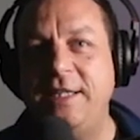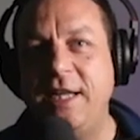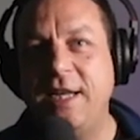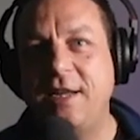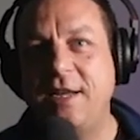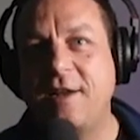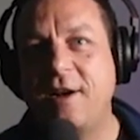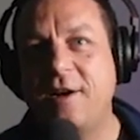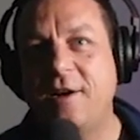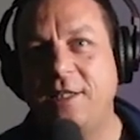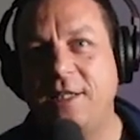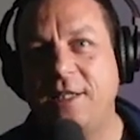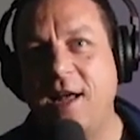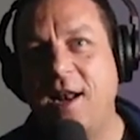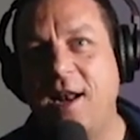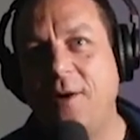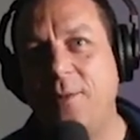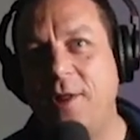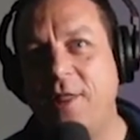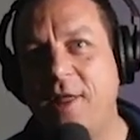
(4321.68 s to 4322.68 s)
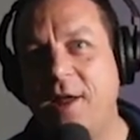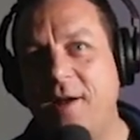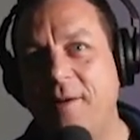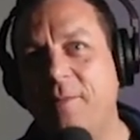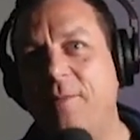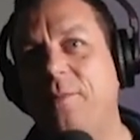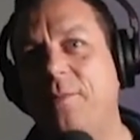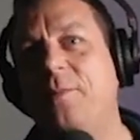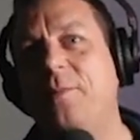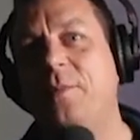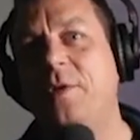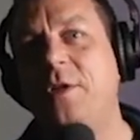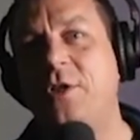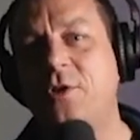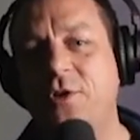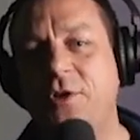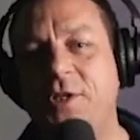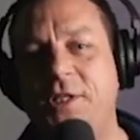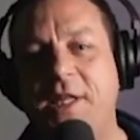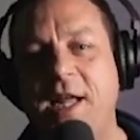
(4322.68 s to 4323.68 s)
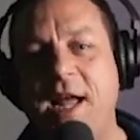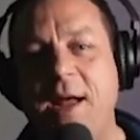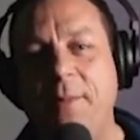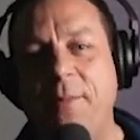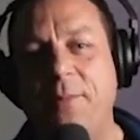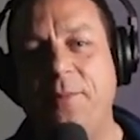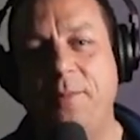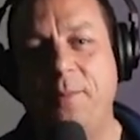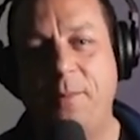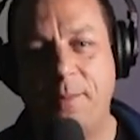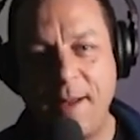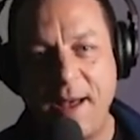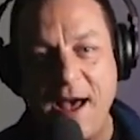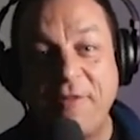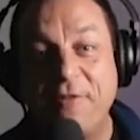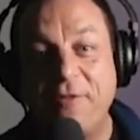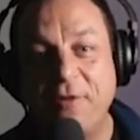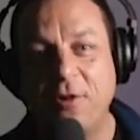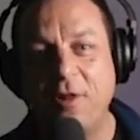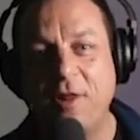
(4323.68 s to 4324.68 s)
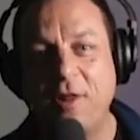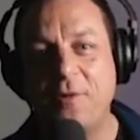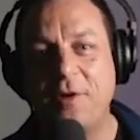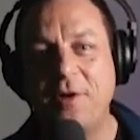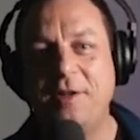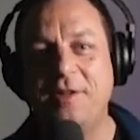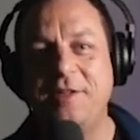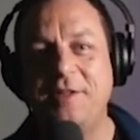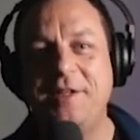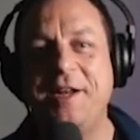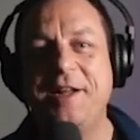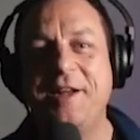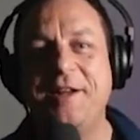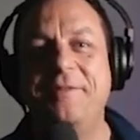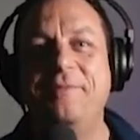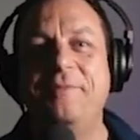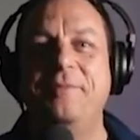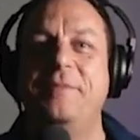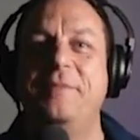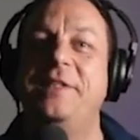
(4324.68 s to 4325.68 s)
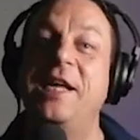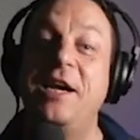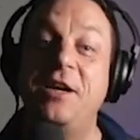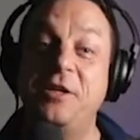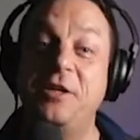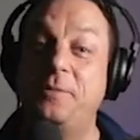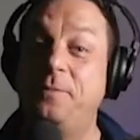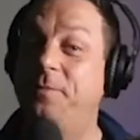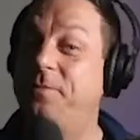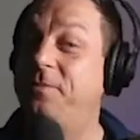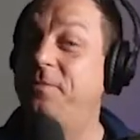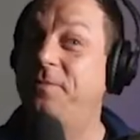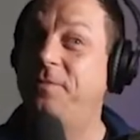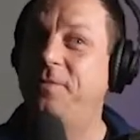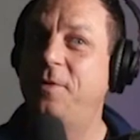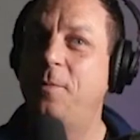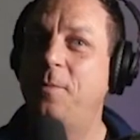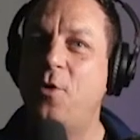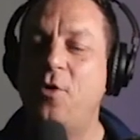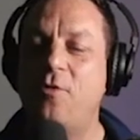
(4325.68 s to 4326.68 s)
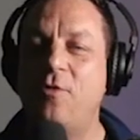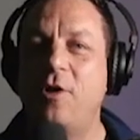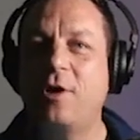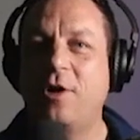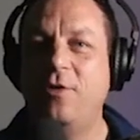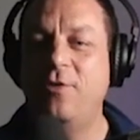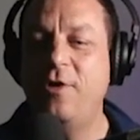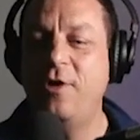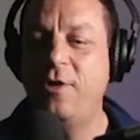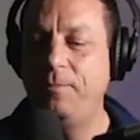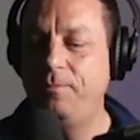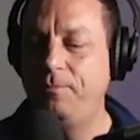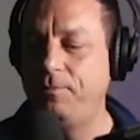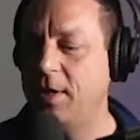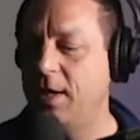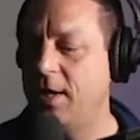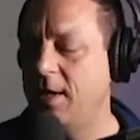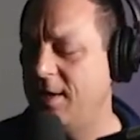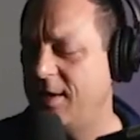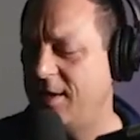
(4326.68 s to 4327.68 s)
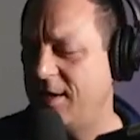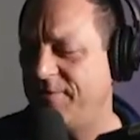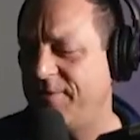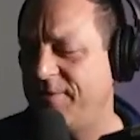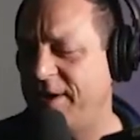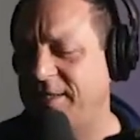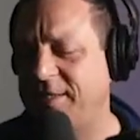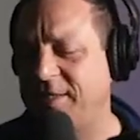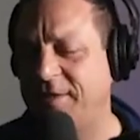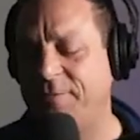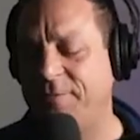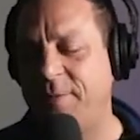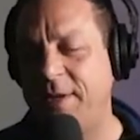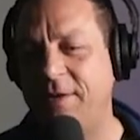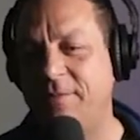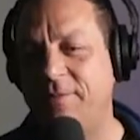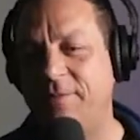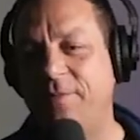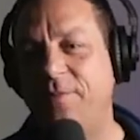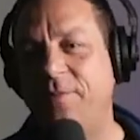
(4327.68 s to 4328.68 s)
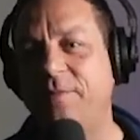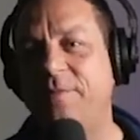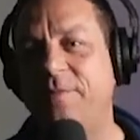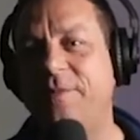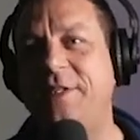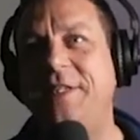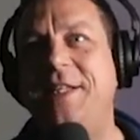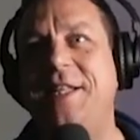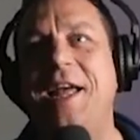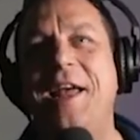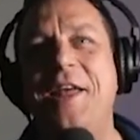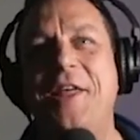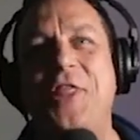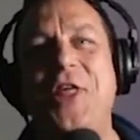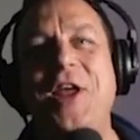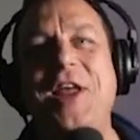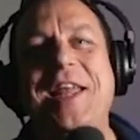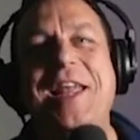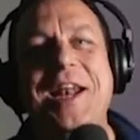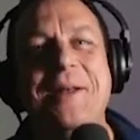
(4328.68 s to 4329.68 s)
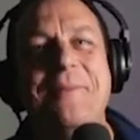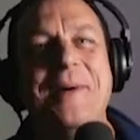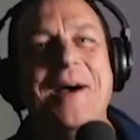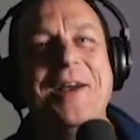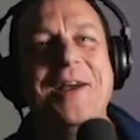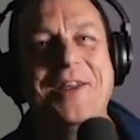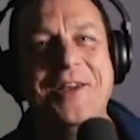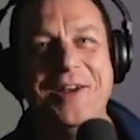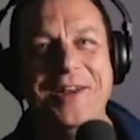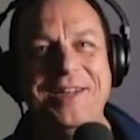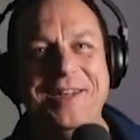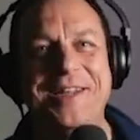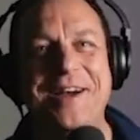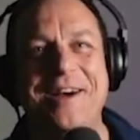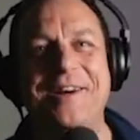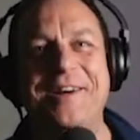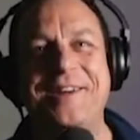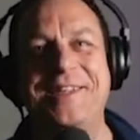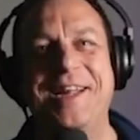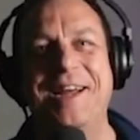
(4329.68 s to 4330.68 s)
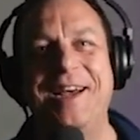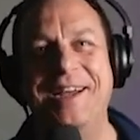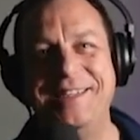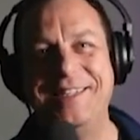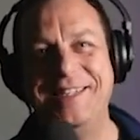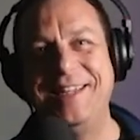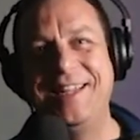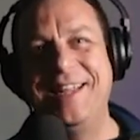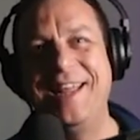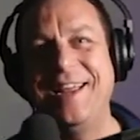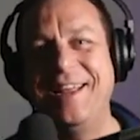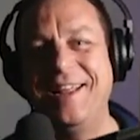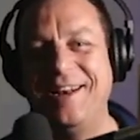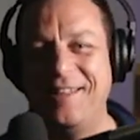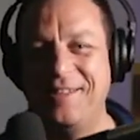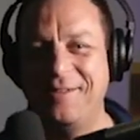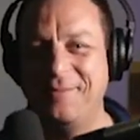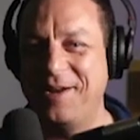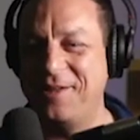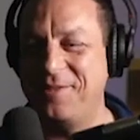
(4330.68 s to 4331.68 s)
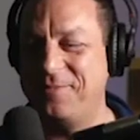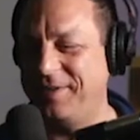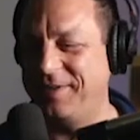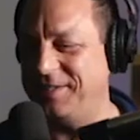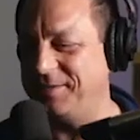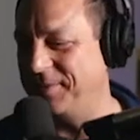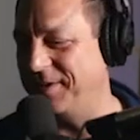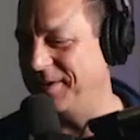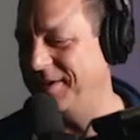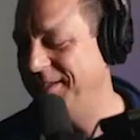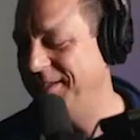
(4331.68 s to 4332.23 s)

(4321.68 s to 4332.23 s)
Gardala with a doorstep baffle, I wouldn't, you know, sound more rock and roll. In fact, I've been thinking about going dark side, getting another mouthpiece, but